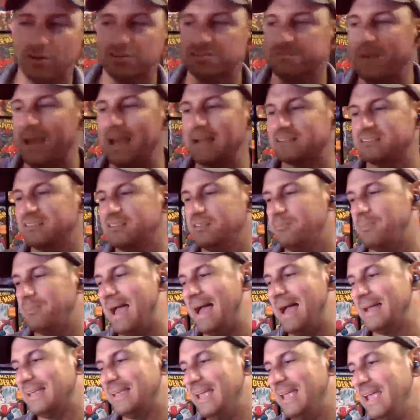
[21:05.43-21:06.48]
back to the
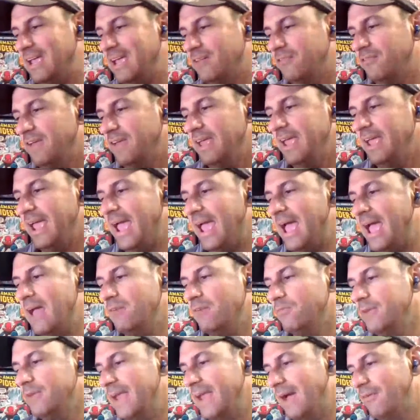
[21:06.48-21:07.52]
Batcave,
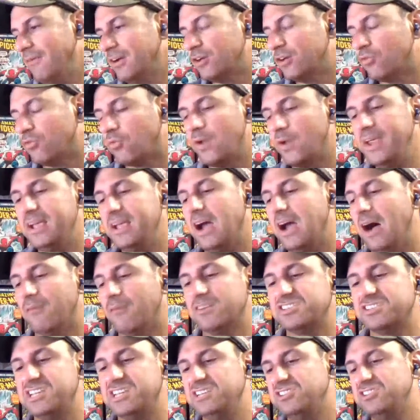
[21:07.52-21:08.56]
and we have a great
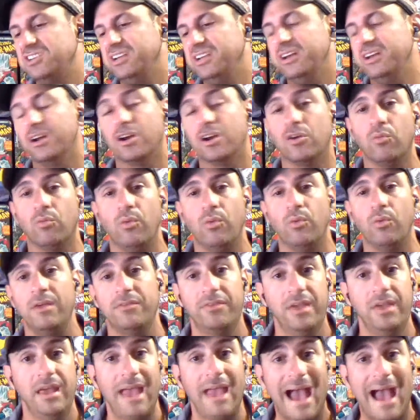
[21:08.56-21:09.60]
conversation here
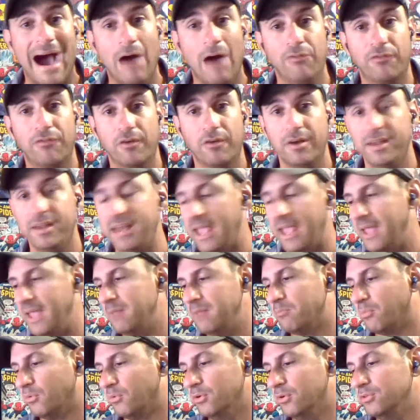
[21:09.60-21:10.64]
with Alfred
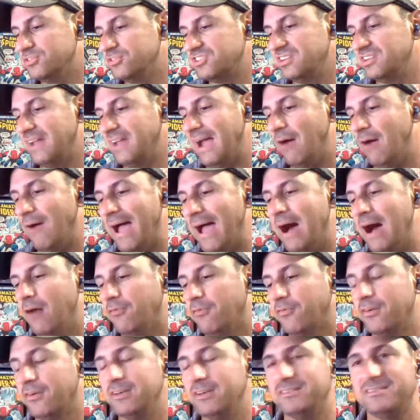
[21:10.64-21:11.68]
and Bruce, and how
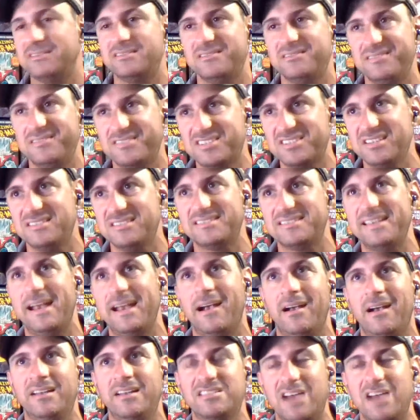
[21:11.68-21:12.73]
Alfred sits
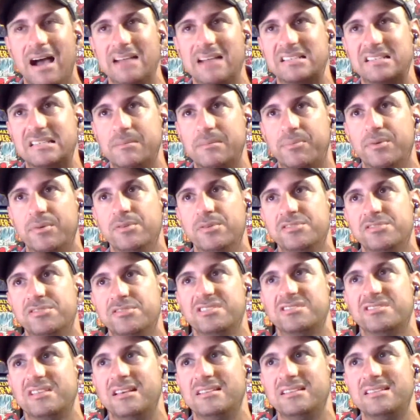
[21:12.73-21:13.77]
there and talks to Bruce
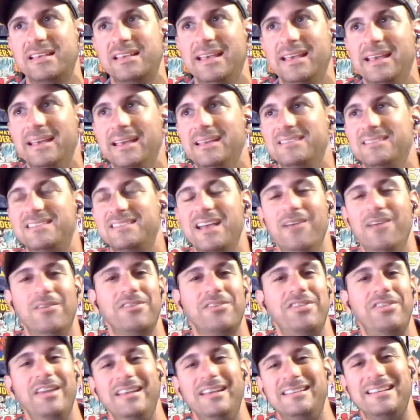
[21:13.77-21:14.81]
and says, do you ever
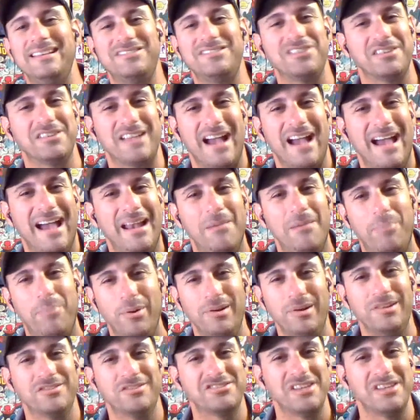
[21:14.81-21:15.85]
think that you're kind of
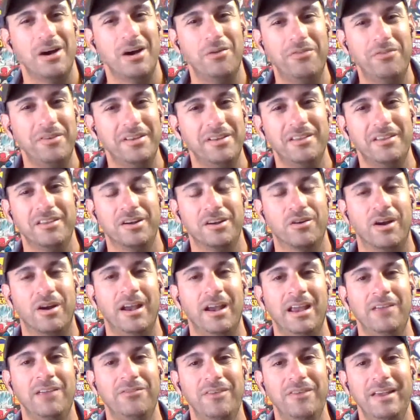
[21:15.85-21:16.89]
putting yourself into the
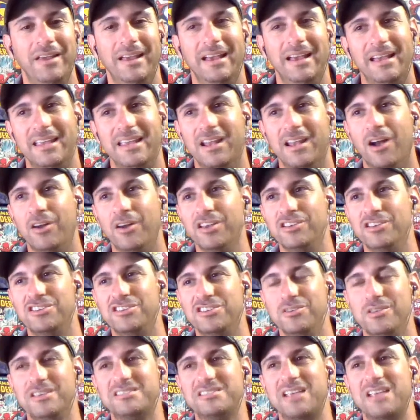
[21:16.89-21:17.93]
grave? You know, you
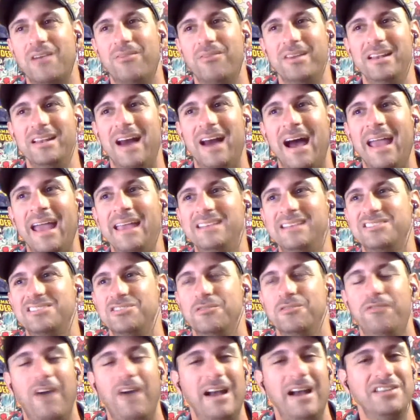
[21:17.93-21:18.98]
do this every night.
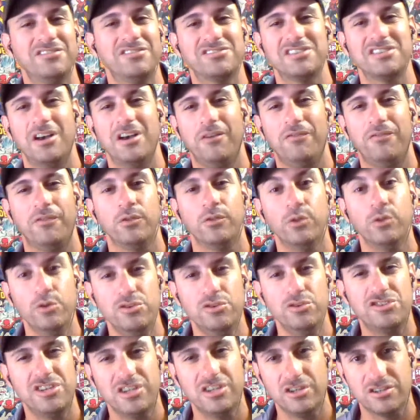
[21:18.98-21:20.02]
You find yourself
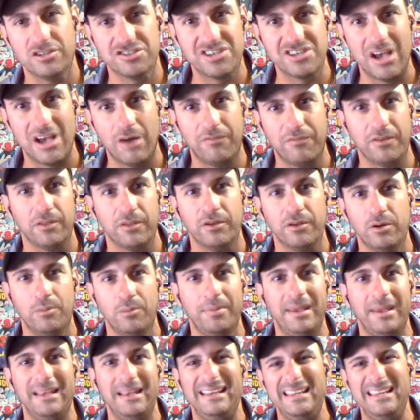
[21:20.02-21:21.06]
losing yourself a little
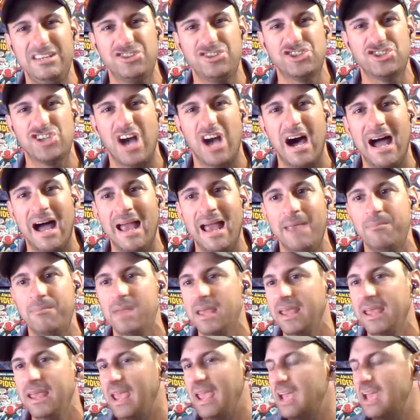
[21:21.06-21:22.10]
bit each time.
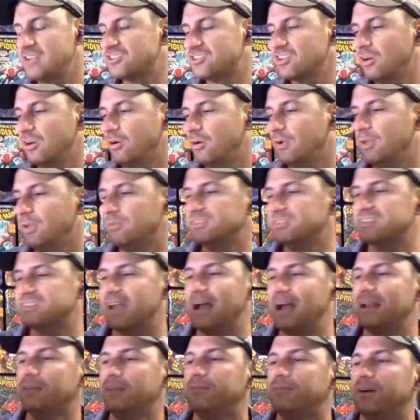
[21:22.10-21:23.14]
And so it was
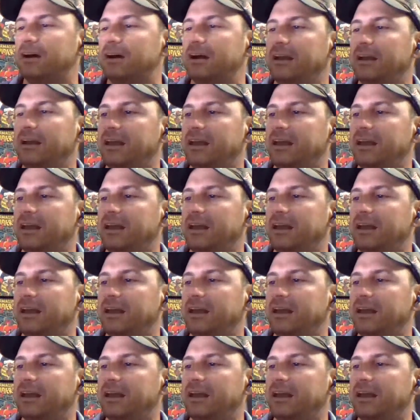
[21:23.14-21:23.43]
kind of a